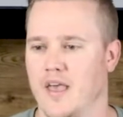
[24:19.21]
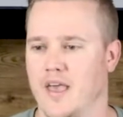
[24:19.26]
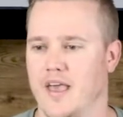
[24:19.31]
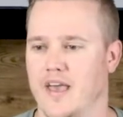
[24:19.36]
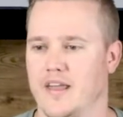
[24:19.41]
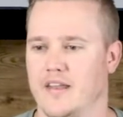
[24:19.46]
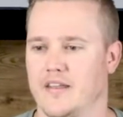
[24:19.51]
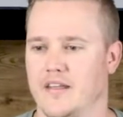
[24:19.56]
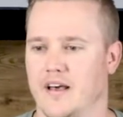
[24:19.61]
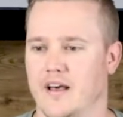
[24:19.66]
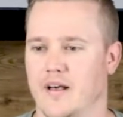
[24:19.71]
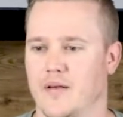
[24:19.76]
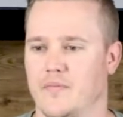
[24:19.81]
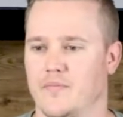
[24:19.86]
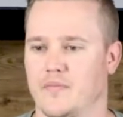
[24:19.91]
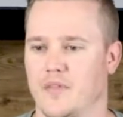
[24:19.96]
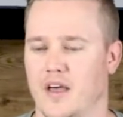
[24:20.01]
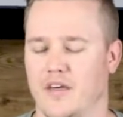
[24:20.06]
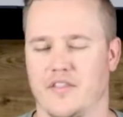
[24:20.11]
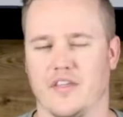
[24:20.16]
And
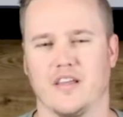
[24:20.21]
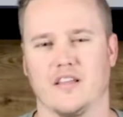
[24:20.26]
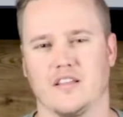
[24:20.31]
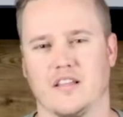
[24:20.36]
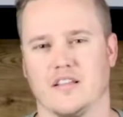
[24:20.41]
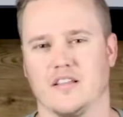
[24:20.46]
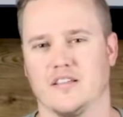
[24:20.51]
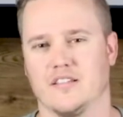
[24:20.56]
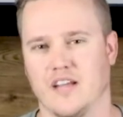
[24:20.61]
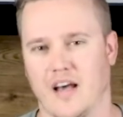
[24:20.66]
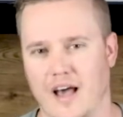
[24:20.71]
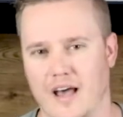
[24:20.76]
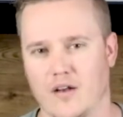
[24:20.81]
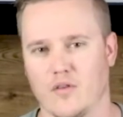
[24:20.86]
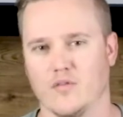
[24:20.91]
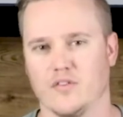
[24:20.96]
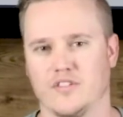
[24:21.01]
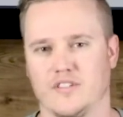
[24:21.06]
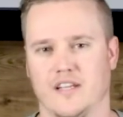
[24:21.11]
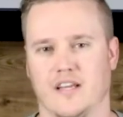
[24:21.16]
I think that the
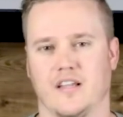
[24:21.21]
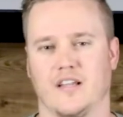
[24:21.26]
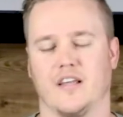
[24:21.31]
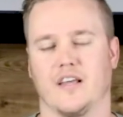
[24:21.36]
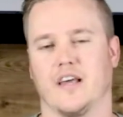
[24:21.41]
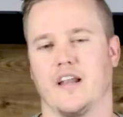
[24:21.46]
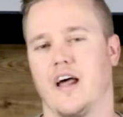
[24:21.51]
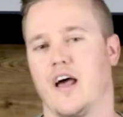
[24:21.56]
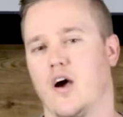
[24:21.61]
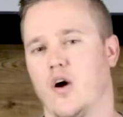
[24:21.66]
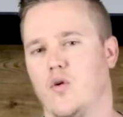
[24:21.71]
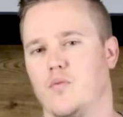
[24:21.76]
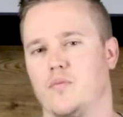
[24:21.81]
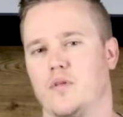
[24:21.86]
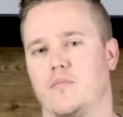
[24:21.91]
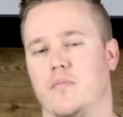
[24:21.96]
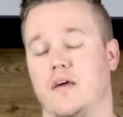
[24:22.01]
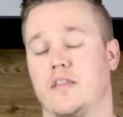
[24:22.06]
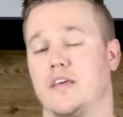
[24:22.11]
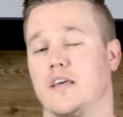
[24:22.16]
title is telling, and I hope
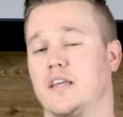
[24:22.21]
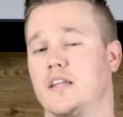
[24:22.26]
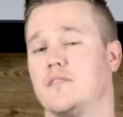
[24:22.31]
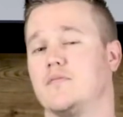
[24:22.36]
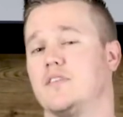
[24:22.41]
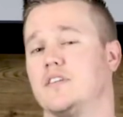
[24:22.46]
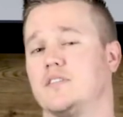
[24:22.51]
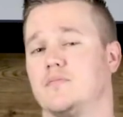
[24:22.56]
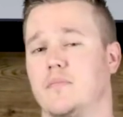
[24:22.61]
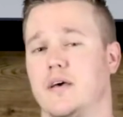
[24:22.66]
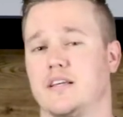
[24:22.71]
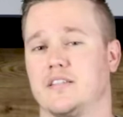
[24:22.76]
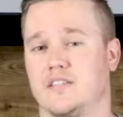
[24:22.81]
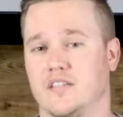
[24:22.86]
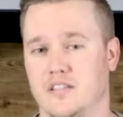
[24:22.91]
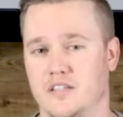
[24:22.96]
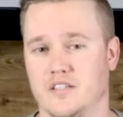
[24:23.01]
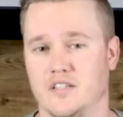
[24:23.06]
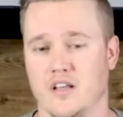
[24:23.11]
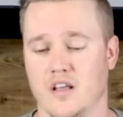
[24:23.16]
that by the end of this
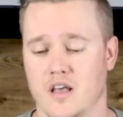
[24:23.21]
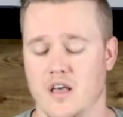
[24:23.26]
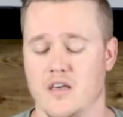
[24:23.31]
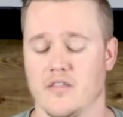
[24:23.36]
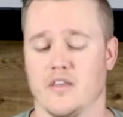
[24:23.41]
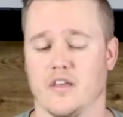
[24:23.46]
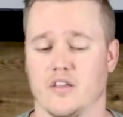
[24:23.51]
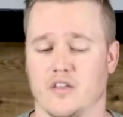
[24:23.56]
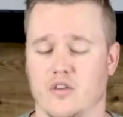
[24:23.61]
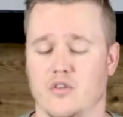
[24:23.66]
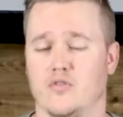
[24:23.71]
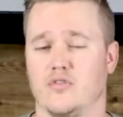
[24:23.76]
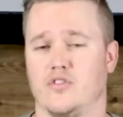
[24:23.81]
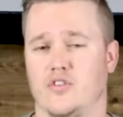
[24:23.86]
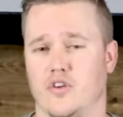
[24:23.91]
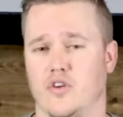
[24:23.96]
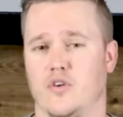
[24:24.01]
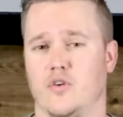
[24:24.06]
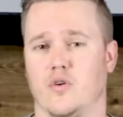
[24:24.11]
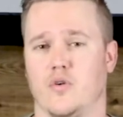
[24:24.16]
message that you
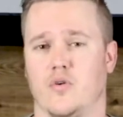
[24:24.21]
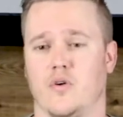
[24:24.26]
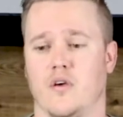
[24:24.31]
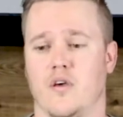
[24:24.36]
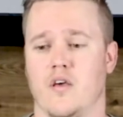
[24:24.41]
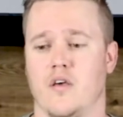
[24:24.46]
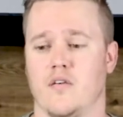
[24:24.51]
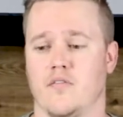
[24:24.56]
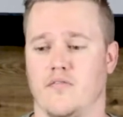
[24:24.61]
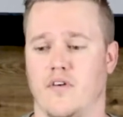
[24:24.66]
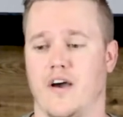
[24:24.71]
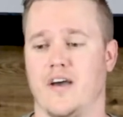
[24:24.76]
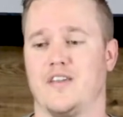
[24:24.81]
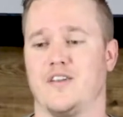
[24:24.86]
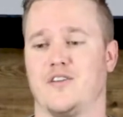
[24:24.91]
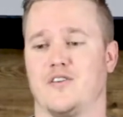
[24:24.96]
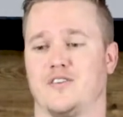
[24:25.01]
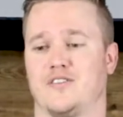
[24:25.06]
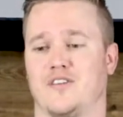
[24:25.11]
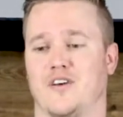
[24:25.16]
too
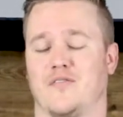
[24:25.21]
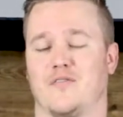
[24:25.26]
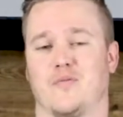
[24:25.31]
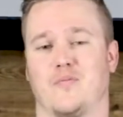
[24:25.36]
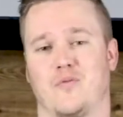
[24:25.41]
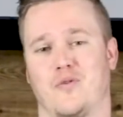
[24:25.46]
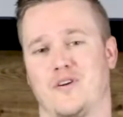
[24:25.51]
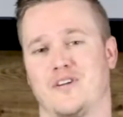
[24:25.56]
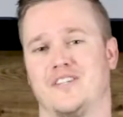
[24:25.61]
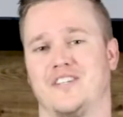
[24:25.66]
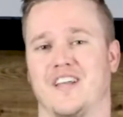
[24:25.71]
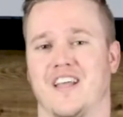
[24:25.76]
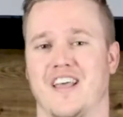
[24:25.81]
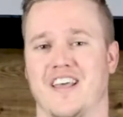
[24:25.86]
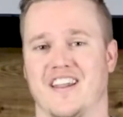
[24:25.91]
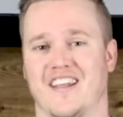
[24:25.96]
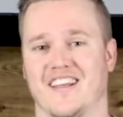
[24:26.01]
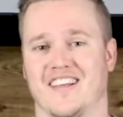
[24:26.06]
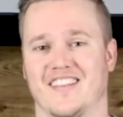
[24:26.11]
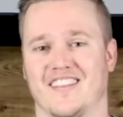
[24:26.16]
find yourself
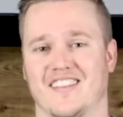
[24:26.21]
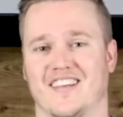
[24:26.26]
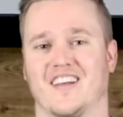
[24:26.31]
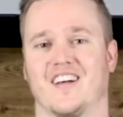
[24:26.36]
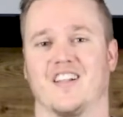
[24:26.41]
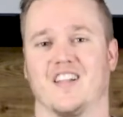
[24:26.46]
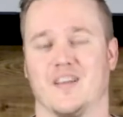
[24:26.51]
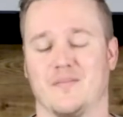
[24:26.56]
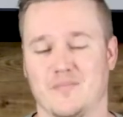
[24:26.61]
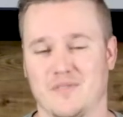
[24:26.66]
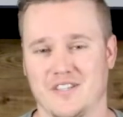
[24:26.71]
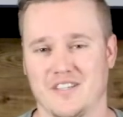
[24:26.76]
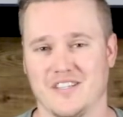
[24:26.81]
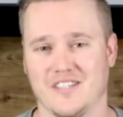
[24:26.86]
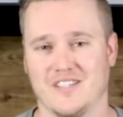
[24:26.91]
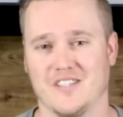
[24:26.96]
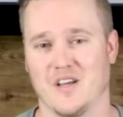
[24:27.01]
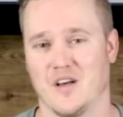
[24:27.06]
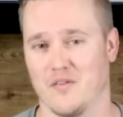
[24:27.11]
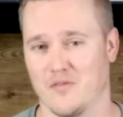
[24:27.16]
appreciating
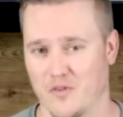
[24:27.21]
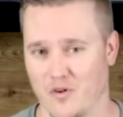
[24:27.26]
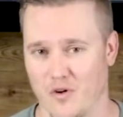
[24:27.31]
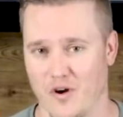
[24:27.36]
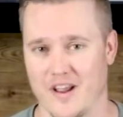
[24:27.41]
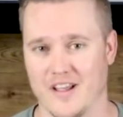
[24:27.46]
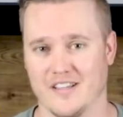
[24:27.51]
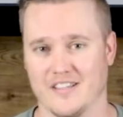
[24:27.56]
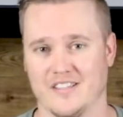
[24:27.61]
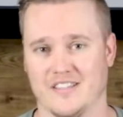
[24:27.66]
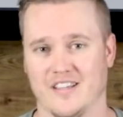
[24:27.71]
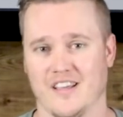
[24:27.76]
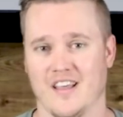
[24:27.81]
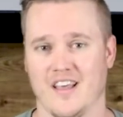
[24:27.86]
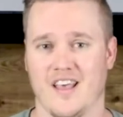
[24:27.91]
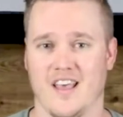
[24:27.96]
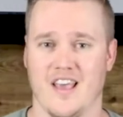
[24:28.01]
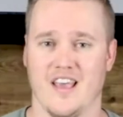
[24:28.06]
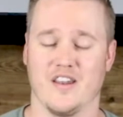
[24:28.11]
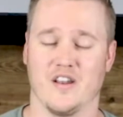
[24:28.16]
glimpses of grace
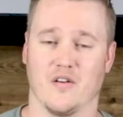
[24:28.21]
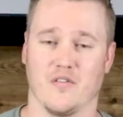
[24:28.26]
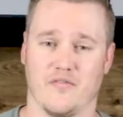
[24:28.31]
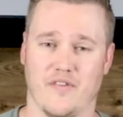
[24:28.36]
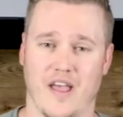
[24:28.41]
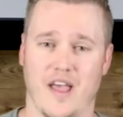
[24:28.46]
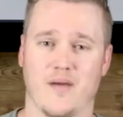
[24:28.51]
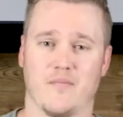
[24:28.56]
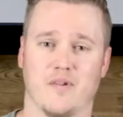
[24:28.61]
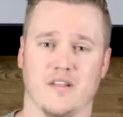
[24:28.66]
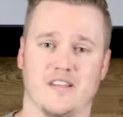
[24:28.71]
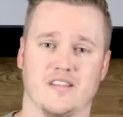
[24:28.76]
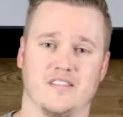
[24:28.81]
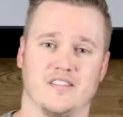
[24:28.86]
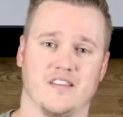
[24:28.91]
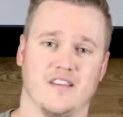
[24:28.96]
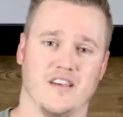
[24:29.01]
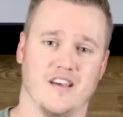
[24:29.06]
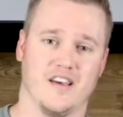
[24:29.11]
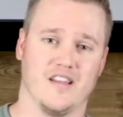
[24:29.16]
in your
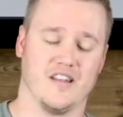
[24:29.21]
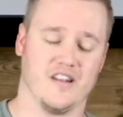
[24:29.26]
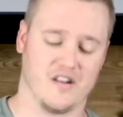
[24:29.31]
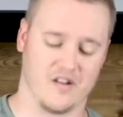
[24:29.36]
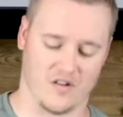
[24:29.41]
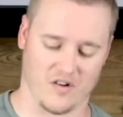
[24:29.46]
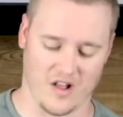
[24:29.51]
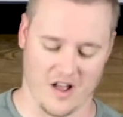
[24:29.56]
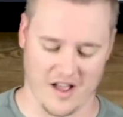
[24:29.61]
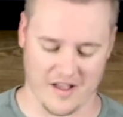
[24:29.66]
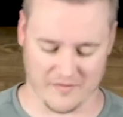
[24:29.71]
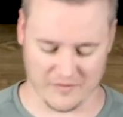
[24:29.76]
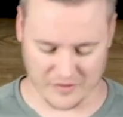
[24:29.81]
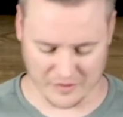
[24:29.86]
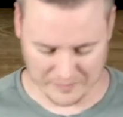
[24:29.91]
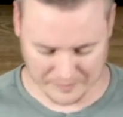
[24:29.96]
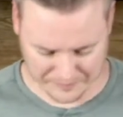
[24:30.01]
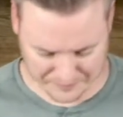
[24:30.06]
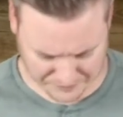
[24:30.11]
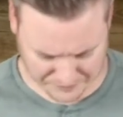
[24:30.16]
families and in your lives.